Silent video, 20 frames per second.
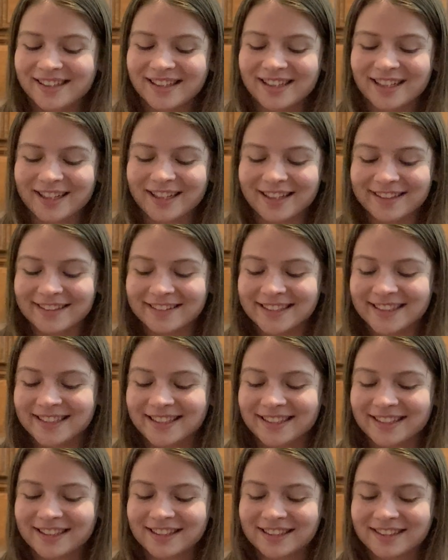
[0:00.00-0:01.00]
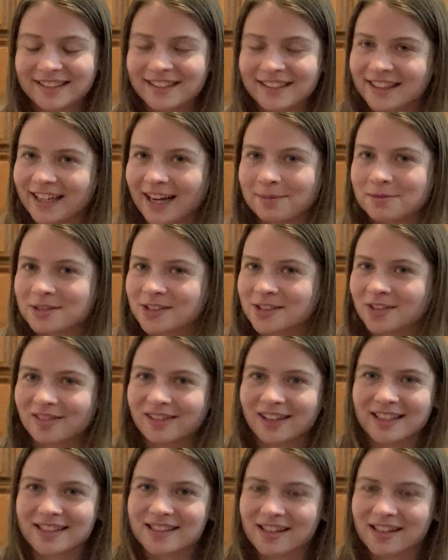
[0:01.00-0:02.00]
I'm so
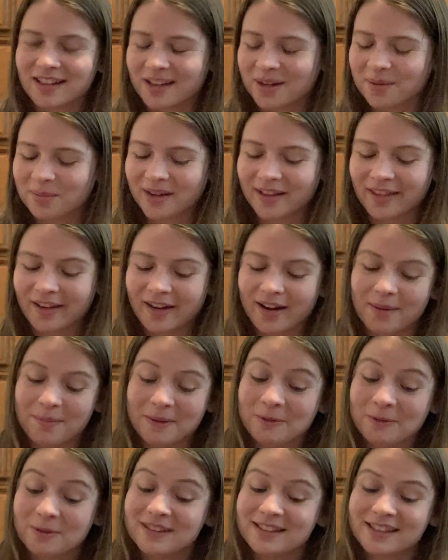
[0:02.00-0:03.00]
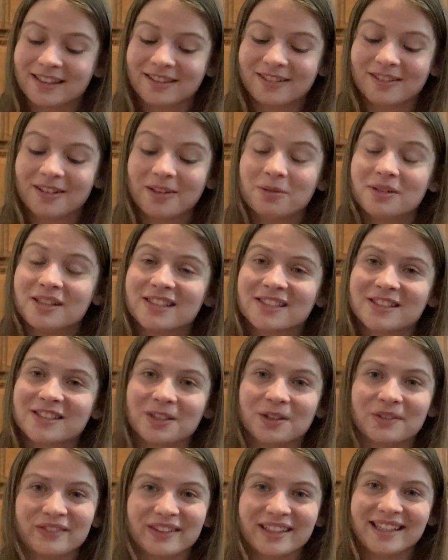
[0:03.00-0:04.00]
glad Scalia brought that up. It was
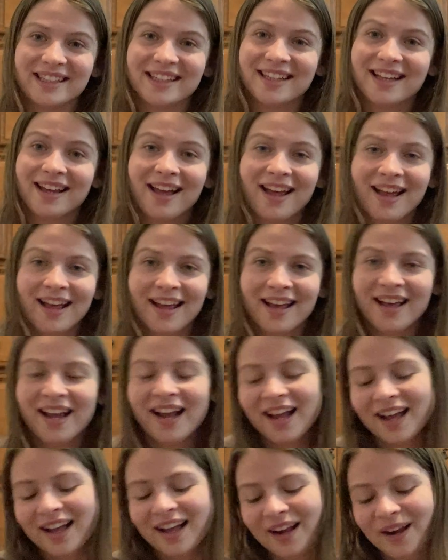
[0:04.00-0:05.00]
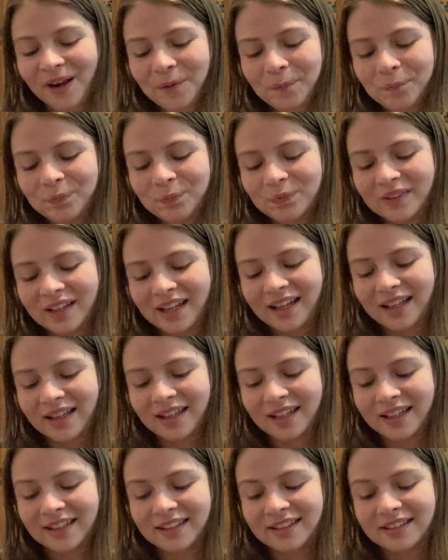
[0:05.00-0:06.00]
so funny. And
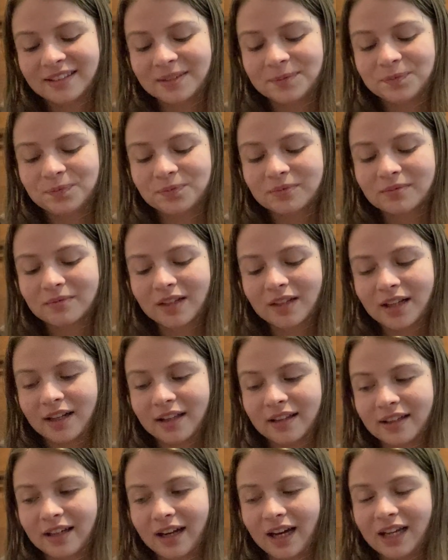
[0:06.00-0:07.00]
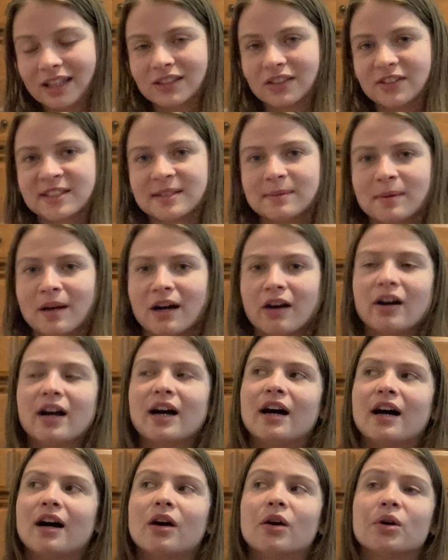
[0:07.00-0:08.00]
then the guy talks about
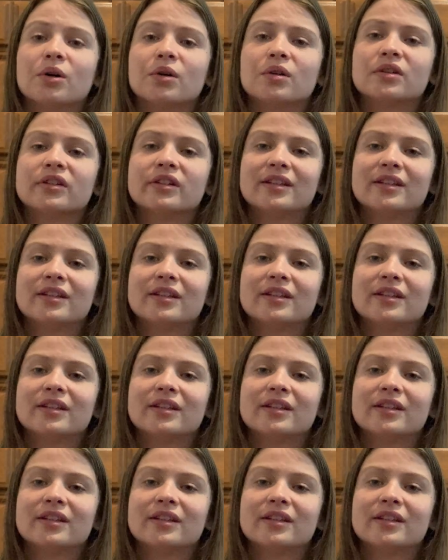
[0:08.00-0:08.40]
how